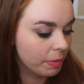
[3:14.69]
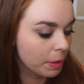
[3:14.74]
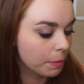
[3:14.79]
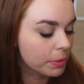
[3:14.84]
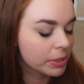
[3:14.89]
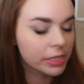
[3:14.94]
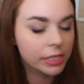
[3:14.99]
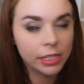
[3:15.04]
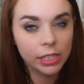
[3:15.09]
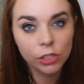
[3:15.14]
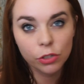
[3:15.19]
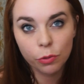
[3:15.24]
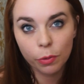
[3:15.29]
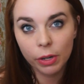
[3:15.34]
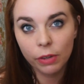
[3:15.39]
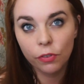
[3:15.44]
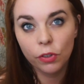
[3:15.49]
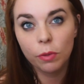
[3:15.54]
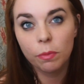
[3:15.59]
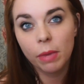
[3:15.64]
Prestige
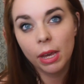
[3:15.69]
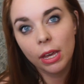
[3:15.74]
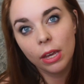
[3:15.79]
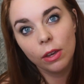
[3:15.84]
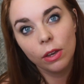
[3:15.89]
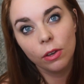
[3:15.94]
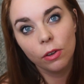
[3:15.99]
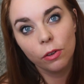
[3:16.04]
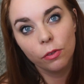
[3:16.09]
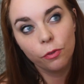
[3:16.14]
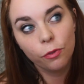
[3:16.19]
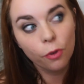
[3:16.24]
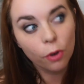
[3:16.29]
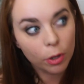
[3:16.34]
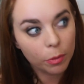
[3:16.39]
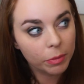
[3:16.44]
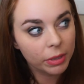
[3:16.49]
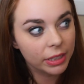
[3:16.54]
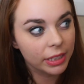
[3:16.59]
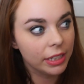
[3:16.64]
Reef you may
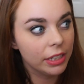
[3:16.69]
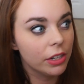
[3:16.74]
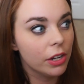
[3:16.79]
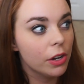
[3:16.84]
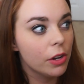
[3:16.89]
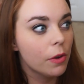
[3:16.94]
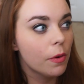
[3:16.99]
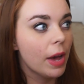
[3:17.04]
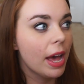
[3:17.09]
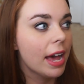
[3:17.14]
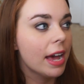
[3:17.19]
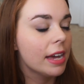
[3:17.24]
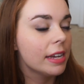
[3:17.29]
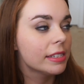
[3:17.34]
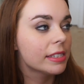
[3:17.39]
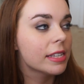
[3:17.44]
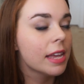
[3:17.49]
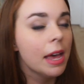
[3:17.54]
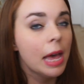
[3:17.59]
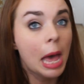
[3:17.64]
formerly know
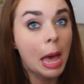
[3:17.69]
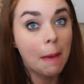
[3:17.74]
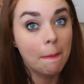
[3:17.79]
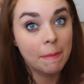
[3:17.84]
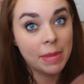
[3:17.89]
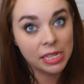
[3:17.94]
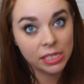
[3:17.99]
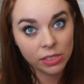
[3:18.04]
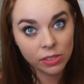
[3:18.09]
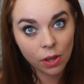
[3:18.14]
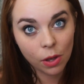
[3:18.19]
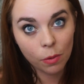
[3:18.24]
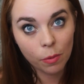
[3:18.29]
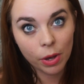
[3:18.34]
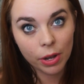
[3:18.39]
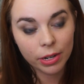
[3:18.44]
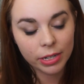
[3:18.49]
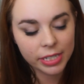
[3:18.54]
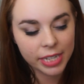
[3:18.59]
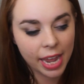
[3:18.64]
as Miss
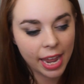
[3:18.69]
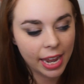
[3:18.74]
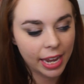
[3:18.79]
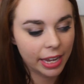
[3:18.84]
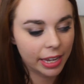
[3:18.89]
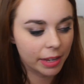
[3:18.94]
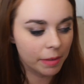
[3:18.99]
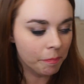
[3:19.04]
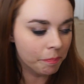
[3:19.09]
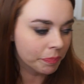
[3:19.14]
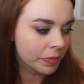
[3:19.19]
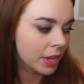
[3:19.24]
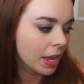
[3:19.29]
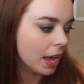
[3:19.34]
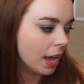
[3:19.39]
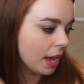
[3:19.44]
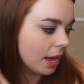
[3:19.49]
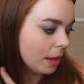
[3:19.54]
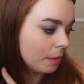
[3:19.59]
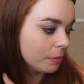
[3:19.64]
Saltwater Tank.
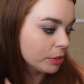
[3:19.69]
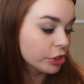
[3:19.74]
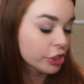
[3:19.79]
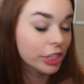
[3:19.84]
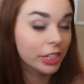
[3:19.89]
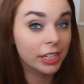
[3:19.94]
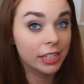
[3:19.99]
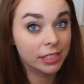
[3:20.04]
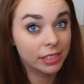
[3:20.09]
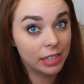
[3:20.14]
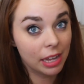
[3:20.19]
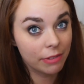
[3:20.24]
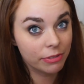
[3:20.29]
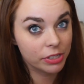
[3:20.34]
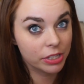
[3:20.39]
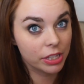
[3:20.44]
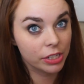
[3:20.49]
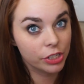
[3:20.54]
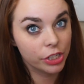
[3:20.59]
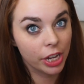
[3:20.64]
She has
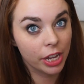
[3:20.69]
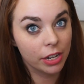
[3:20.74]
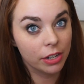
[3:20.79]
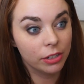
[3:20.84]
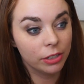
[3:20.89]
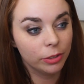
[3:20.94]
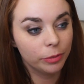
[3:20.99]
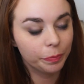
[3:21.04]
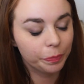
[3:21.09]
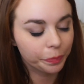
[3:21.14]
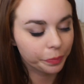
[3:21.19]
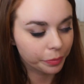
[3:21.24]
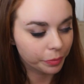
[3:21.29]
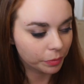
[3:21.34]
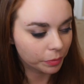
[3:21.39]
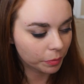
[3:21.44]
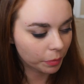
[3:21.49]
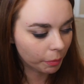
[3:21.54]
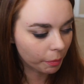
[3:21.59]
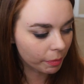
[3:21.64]
left the channel
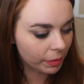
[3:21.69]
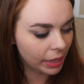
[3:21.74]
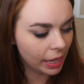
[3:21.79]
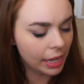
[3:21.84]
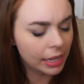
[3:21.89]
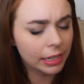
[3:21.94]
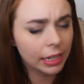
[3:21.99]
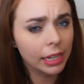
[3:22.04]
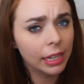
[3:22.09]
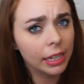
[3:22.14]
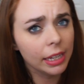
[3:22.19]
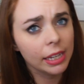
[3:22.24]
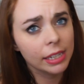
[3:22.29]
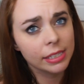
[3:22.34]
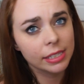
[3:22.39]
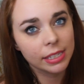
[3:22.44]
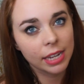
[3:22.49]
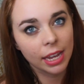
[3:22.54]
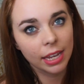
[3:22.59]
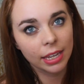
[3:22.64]
and he
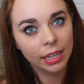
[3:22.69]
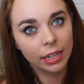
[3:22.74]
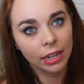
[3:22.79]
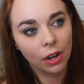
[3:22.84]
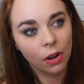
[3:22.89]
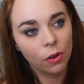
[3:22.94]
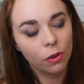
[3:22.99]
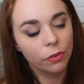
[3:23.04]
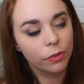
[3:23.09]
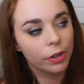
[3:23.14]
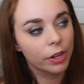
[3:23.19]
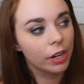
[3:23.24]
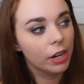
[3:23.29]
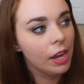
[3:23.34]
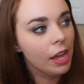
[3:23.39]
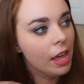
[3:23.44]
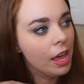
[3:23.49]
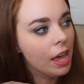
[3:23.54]
has taken it over.